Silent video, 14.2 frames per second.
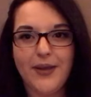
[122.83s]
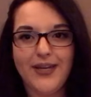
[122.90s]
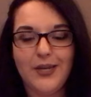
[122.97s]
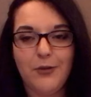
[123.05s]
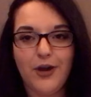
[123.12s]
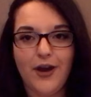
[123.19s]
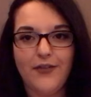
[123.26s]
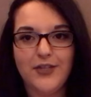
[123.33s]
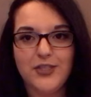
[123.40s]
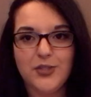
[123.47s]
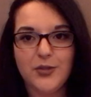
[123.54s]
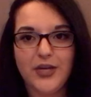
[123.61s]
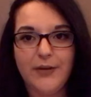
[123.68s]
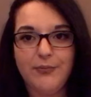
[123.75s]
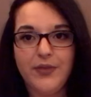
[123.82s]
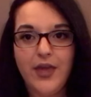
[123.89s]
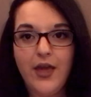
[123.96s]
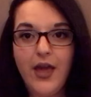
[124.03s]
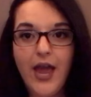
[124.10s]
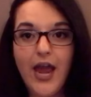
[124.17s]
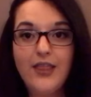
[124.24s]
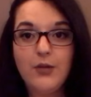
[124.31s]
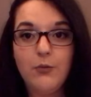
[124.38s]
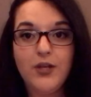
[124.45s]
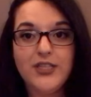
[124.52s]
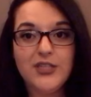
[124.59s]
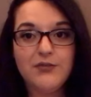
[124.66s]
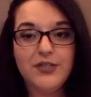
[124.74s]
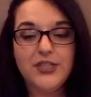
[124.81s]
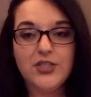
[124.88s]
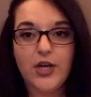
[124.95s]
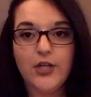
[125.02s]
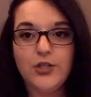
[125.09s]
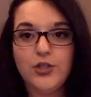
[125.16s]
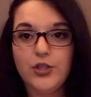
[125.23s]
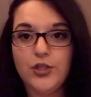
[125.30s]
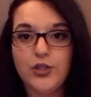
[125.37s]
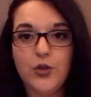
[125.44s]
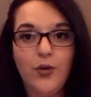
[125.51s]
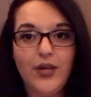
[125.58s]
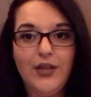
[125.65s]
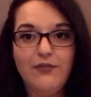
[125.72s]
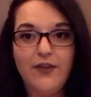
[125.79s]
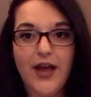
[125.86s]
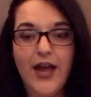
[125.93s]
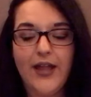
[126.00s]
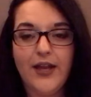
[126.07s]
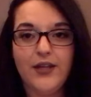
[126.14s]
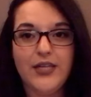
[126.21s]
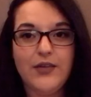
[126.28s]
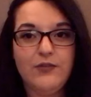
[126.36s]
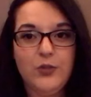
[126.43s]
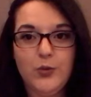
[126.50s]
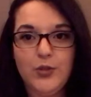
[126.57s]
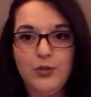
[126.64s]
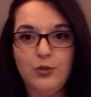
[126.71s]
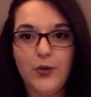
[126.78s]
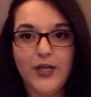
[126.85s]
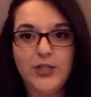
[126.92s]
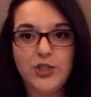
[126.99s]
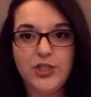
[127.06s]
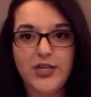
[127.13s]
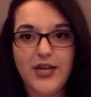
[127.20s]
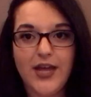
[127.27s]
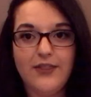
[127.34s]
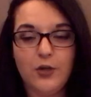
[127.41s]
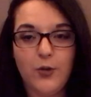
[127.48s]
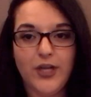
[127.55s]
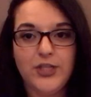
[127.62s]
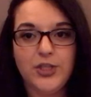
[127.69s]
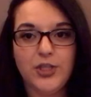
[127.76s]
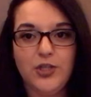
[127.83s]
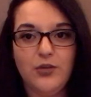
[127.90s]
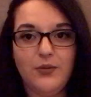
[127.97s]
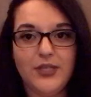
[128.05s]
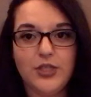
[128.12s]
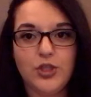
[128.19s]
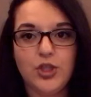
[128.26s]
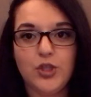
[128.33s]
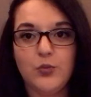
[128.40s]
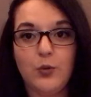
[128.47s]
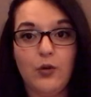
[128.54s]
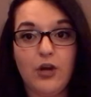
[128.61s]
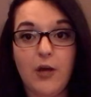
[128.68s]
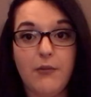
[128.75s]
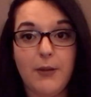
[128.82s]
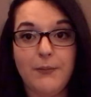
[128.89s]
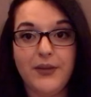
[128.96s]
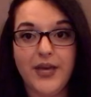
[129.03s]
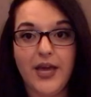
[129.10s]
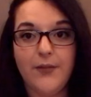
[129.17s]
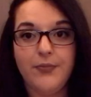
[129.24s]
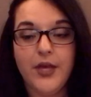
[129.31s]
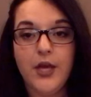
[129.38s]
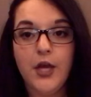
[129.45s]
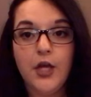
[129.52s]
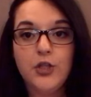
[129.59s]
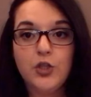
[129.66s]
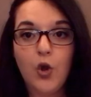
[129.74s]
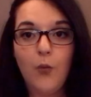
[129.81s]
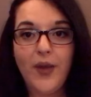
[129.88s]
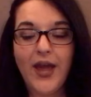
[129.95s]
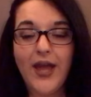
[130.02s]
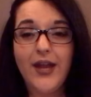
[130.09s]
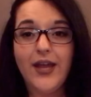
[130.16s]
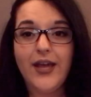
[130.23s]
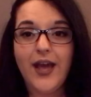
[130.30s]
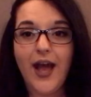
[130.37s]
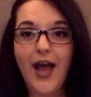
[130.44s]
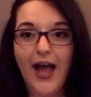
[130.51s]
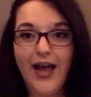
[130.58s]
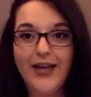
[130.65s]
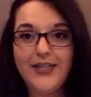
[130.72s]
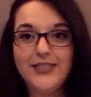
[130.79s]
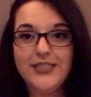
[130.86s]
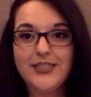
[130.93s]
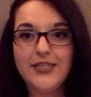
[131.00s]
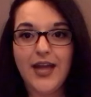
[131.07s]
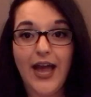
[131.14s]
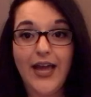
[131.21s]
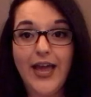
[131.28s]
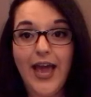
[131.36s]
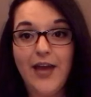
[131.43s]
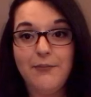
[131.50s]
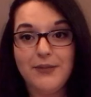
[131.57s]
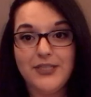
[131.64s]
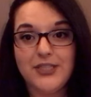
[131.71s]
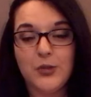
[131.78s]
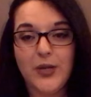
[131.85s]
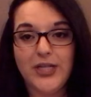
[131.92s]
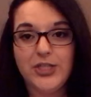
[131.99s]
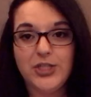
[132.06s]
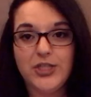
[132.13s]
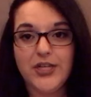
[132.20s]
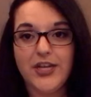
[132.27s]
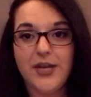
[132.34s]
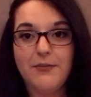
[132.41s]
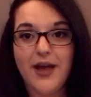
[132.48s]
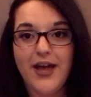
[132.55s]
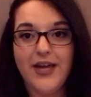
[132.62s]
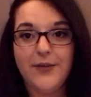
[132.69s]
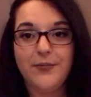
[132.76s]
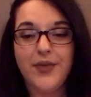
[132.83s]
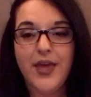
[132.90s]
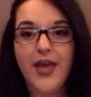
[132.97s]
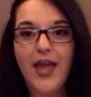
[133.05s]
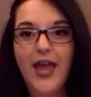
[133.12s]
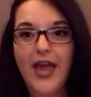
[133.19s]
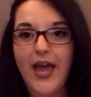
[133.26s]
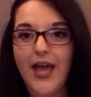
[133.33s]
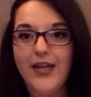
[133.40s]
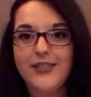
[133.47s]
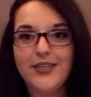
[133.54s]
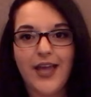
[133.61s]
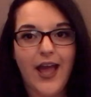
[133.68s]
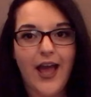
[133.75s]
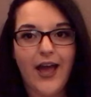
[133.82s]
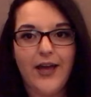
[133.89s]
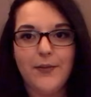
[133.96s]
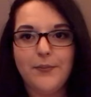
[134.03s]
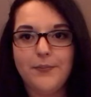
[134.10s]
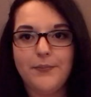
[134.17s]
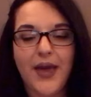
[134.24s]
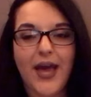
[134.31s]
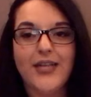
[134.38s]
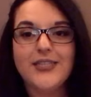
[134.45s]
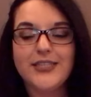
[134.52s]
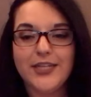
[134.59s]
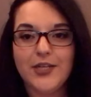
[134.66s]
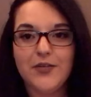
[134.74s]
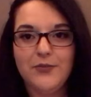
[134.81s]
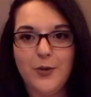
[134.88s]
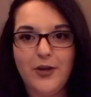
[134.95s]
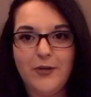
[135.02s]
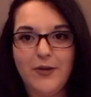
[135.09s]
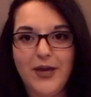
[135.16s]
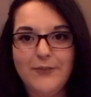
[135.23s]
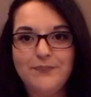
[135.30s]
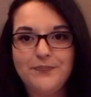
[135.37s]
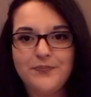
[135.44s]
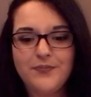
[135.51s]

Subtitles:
anywhere on the screen. And then once it restarts, you're totally fine. They'll give you a new question, and the question you missed just won't come up again. Don't panic. I had missed a question in mine, and I passed the interview anyway.